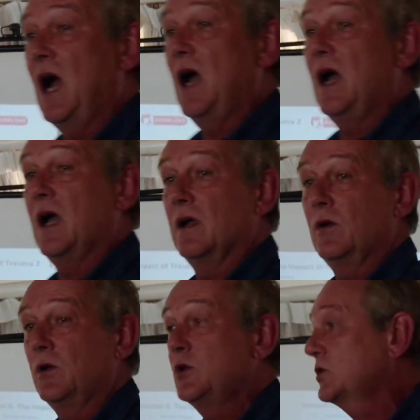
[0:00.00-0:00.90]
Ah,
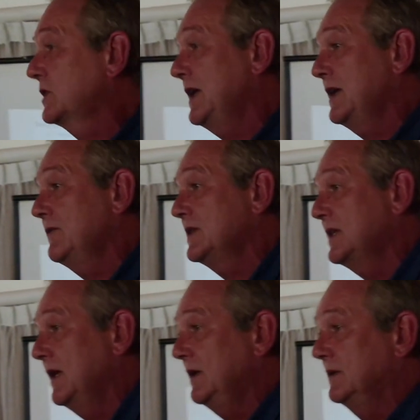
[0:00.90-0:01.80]
all you caregivers
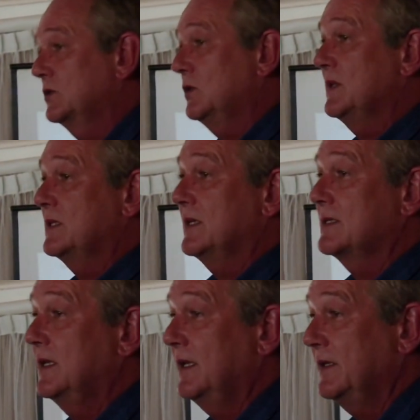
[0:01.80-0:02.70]
here? Traumatized
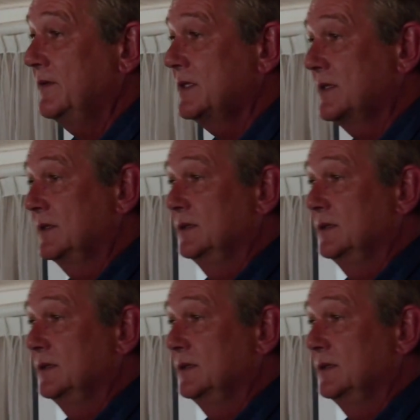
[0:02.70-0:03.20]
caregivers?